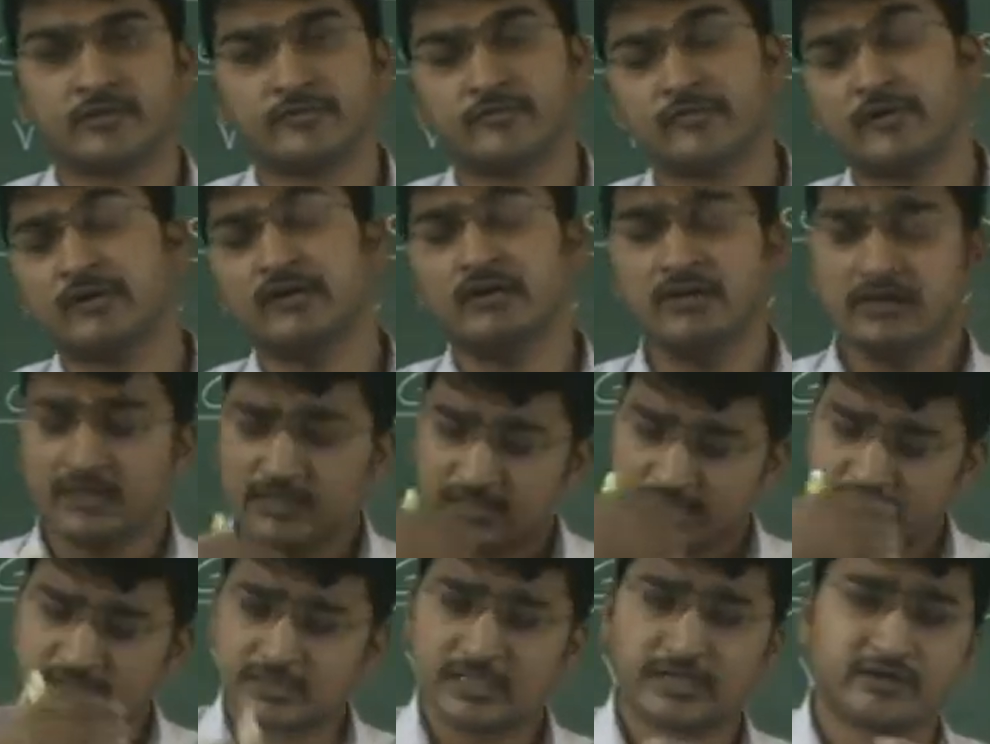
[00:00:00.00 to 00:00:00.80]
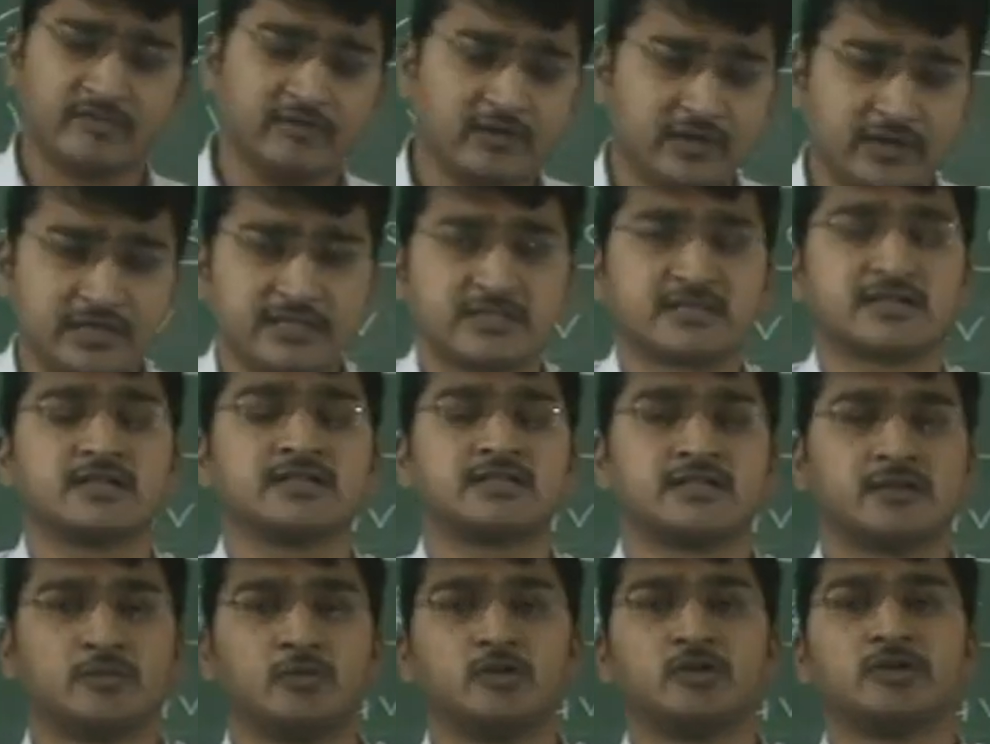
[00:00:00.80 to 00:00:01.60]
one that we will
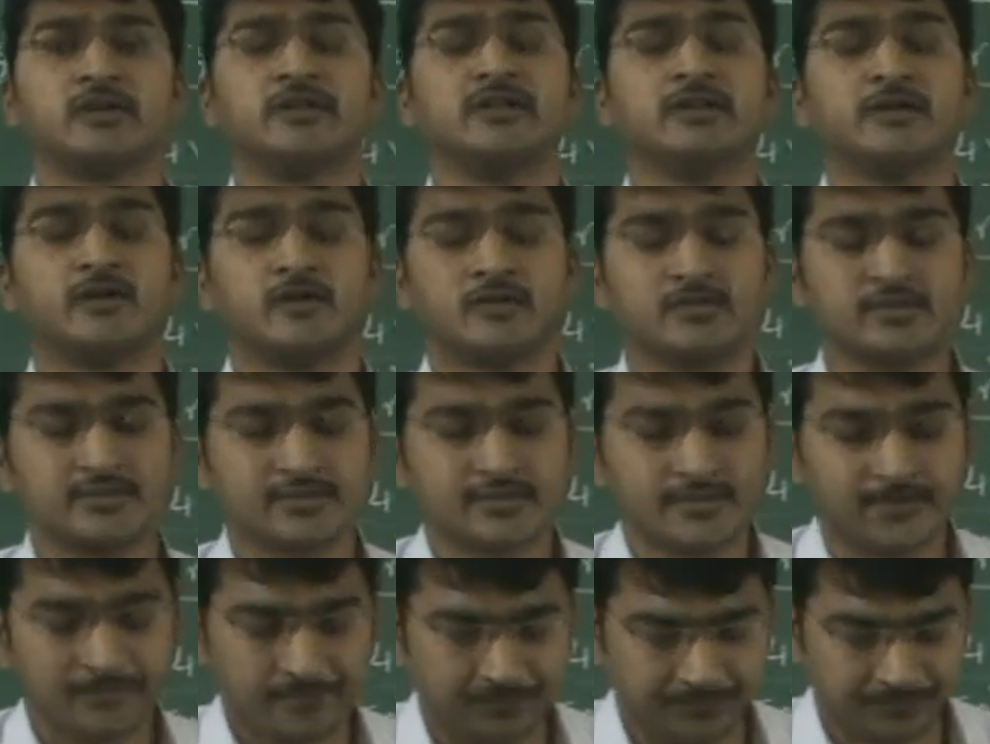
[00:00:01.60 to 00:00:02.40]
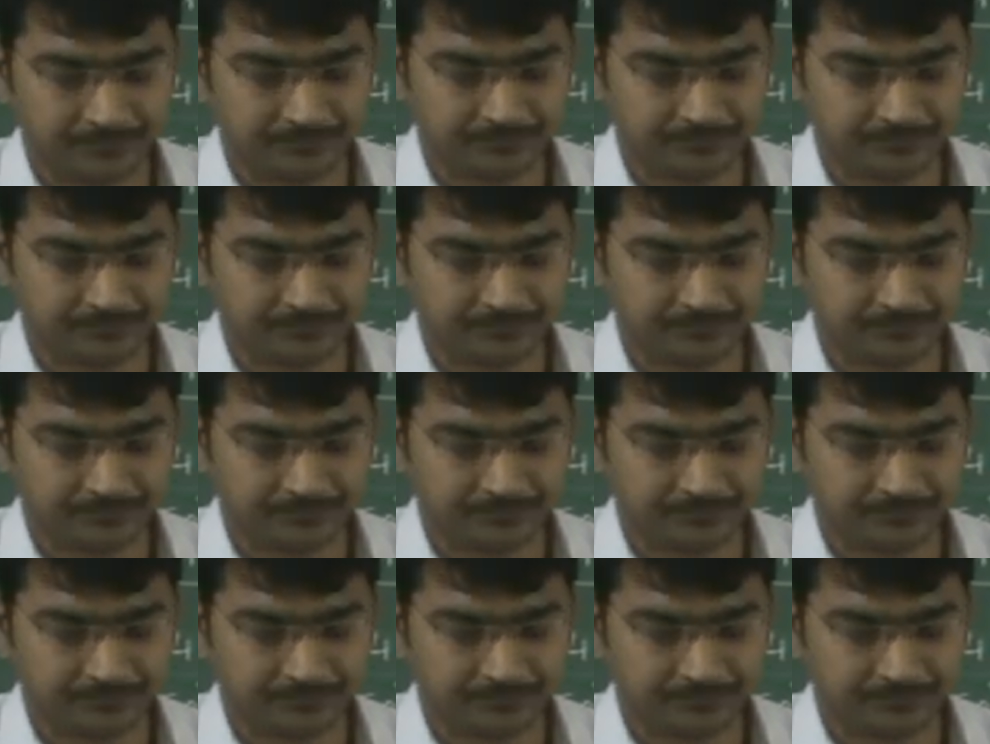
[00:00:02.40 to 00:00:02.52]
discuss about it. Notes.